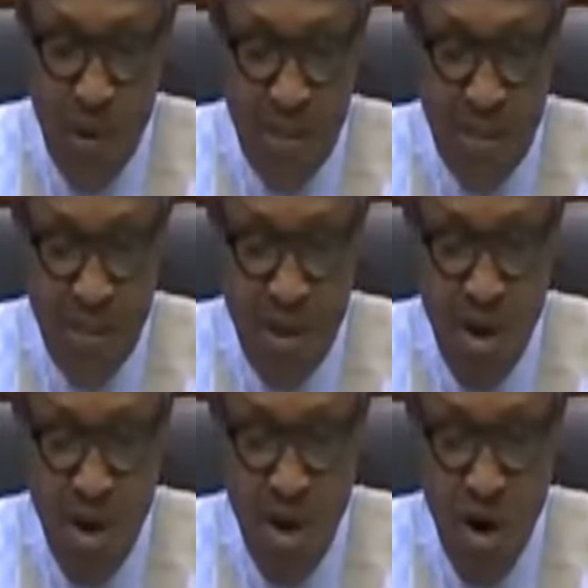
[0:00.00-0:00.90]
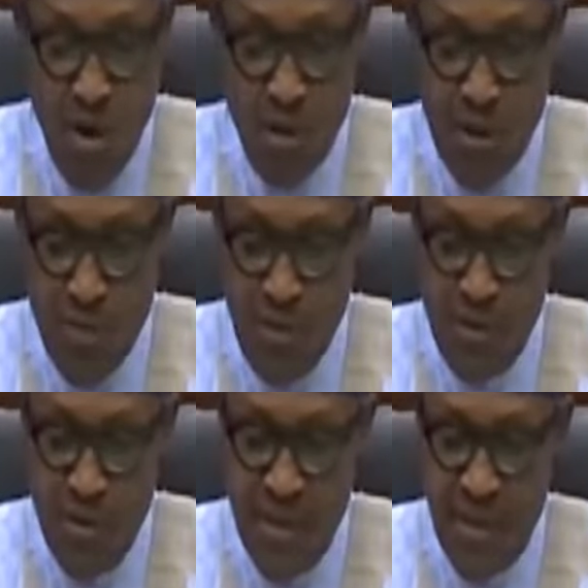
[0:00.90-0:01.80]
focused on
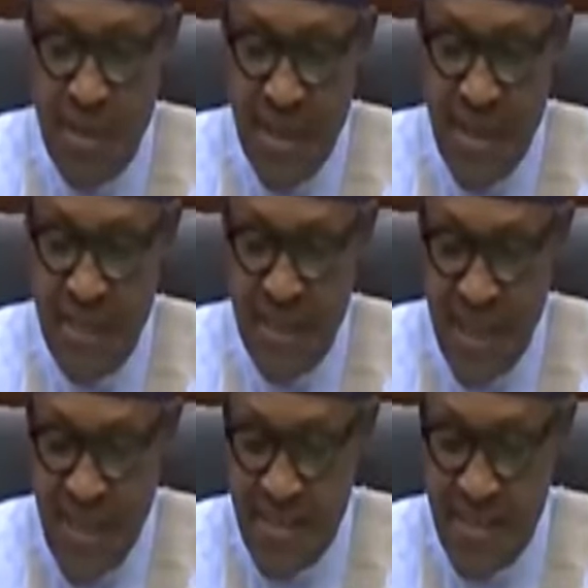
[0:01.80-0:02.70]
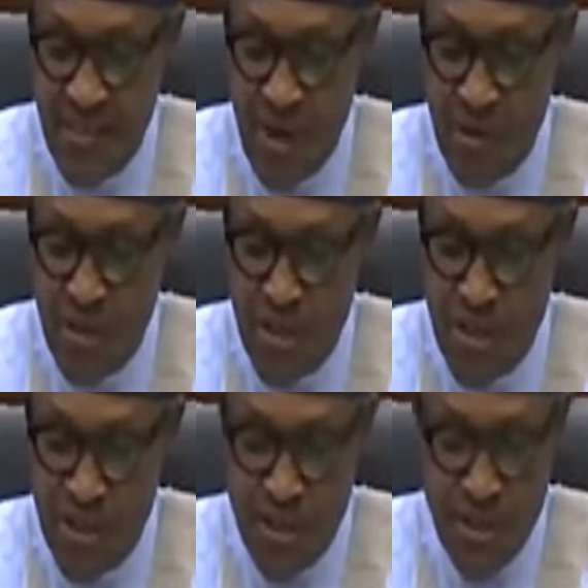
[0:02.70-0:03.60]
rebuilding and laying the
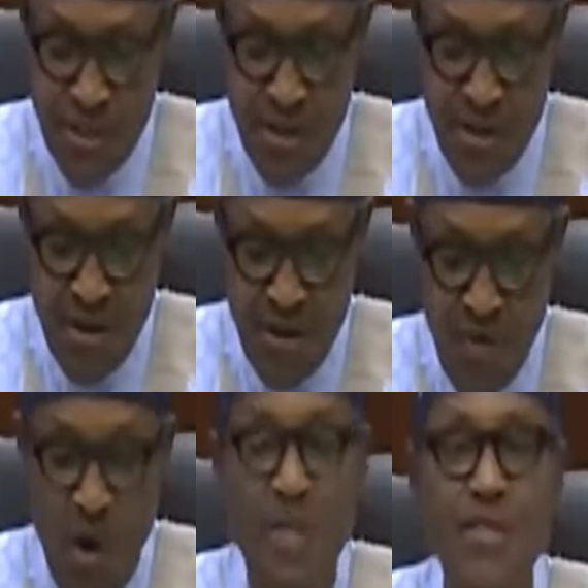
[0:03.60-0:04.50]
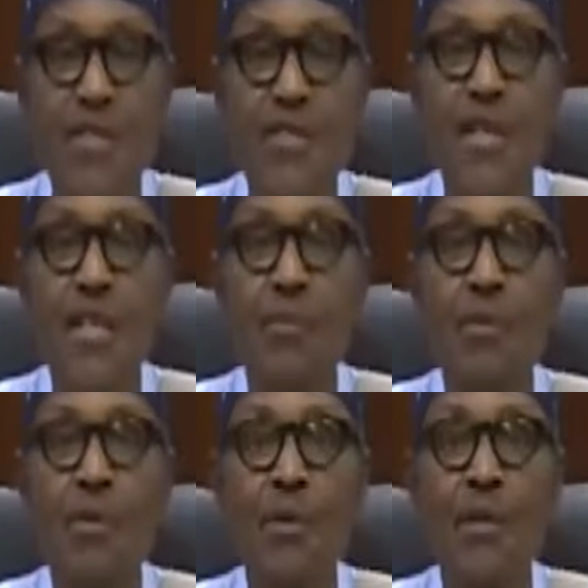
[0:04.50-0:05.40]
foundations for a
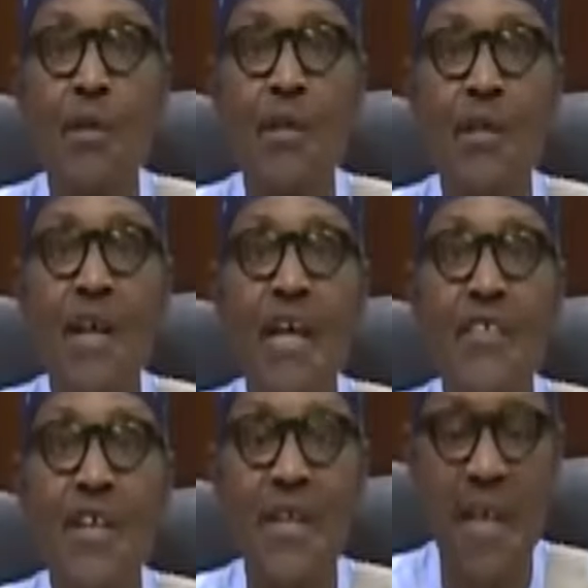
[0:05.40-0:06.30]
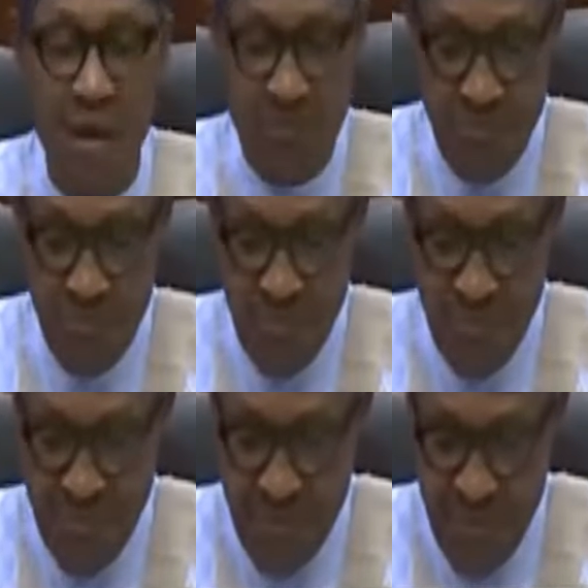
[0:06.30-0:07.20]
sustainable Nigeria.
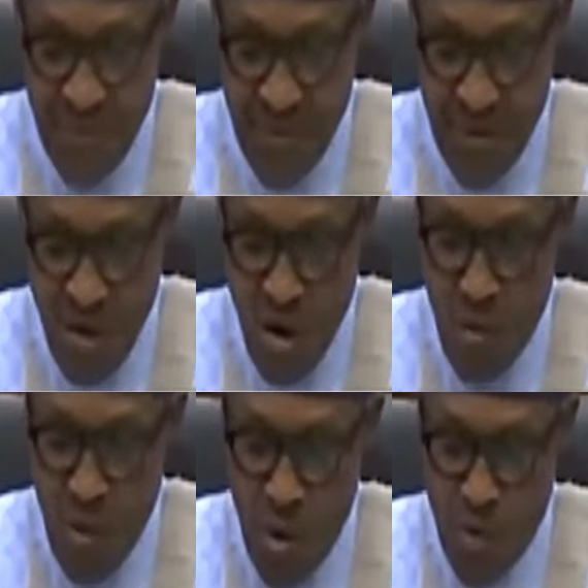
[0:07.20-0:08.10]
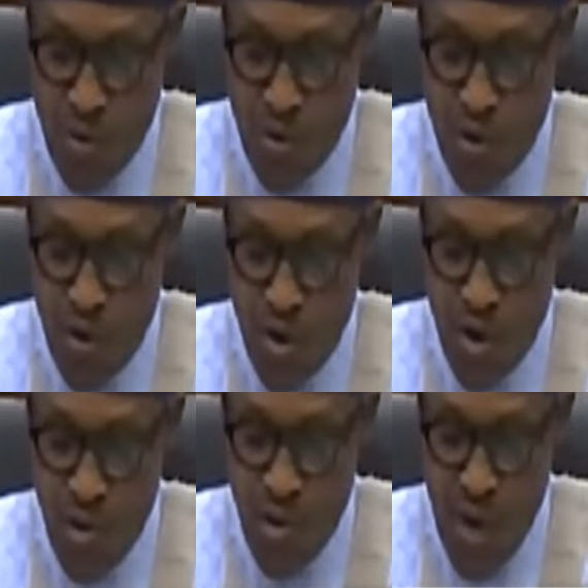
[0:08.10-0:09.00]
Of course,
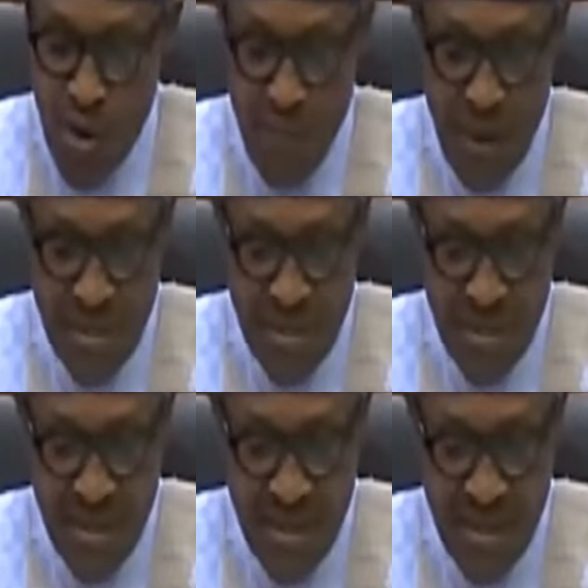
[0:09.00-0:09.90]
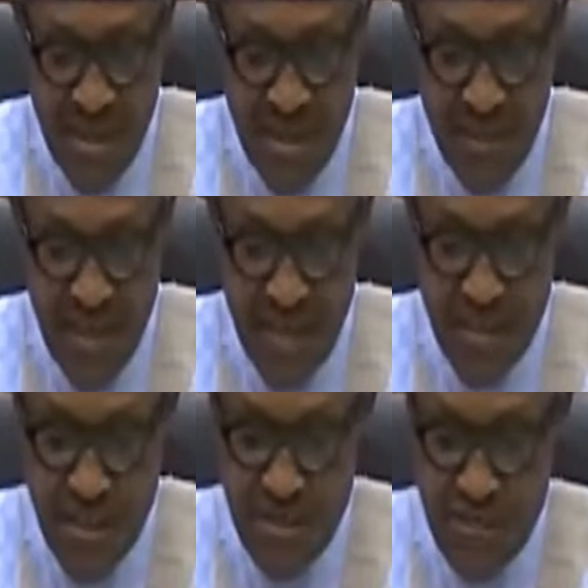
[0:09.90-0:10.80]
we have met and
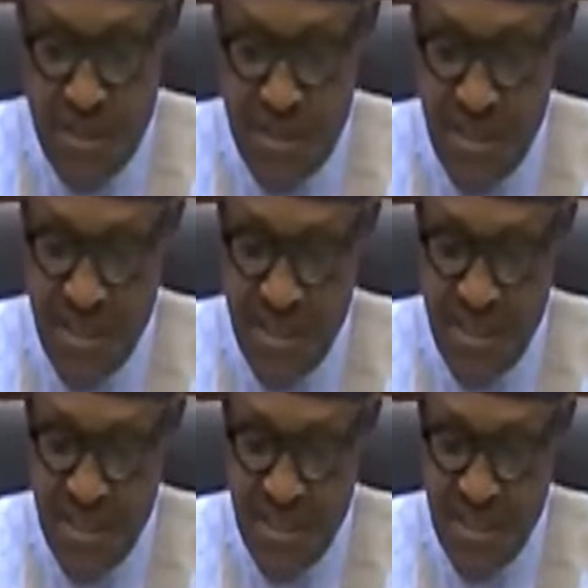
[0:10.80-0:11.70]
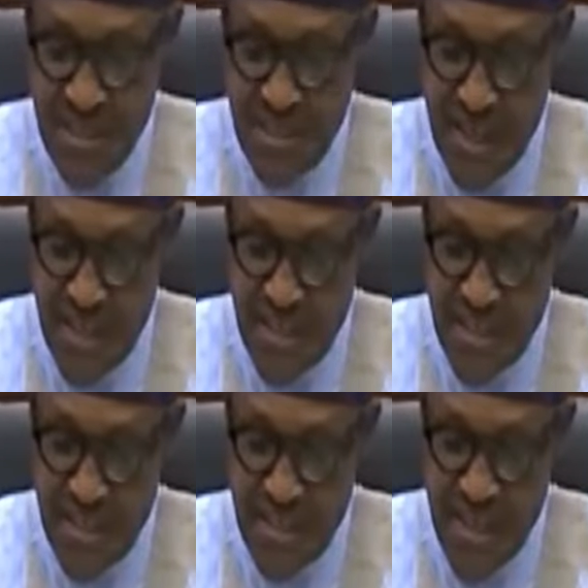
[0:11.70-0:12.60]
are still meeting the
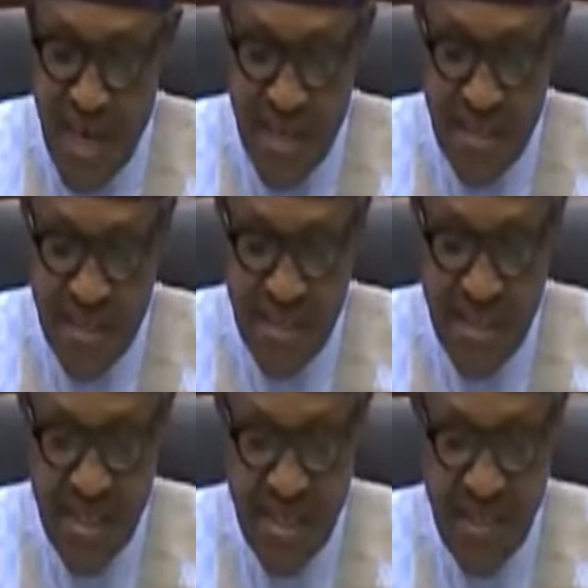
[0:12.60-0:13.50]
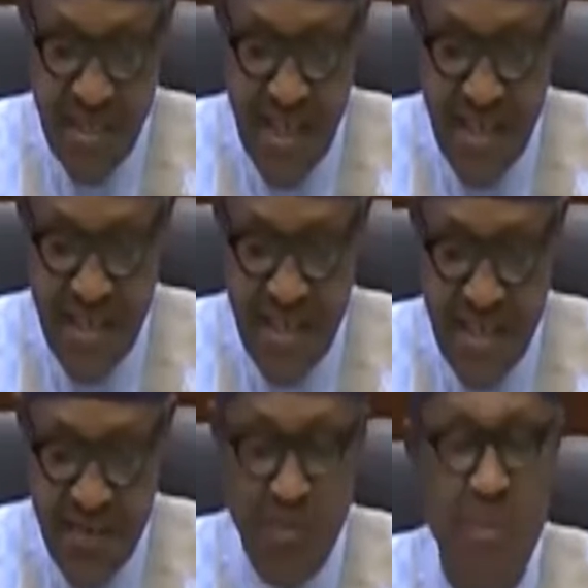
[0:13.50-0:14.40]
challenges inherent in
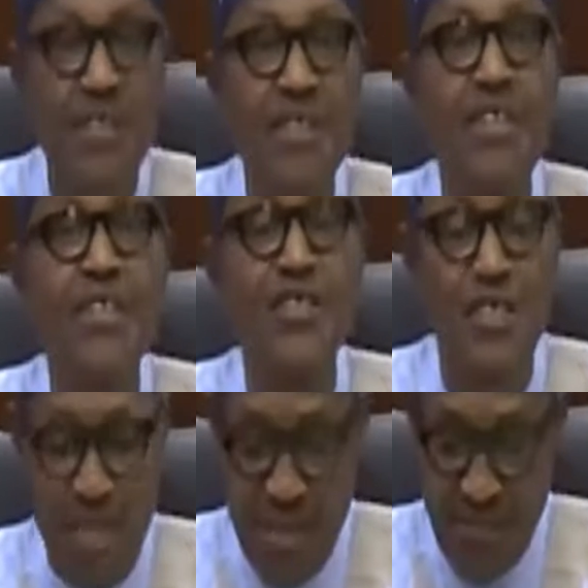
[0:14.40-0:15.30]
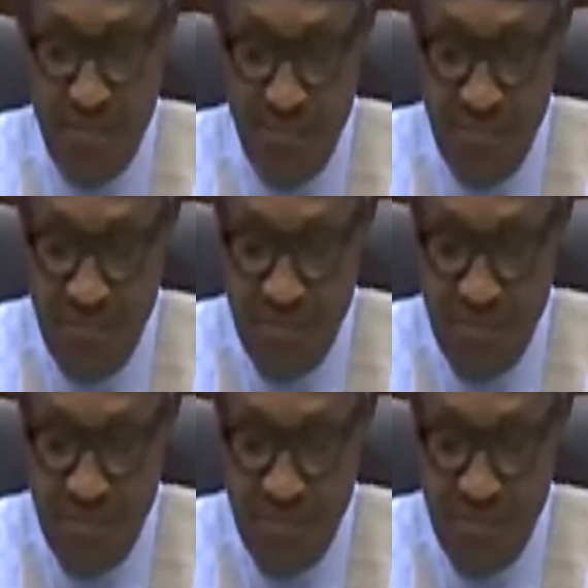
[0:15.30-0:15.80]
any rebuilding initiative.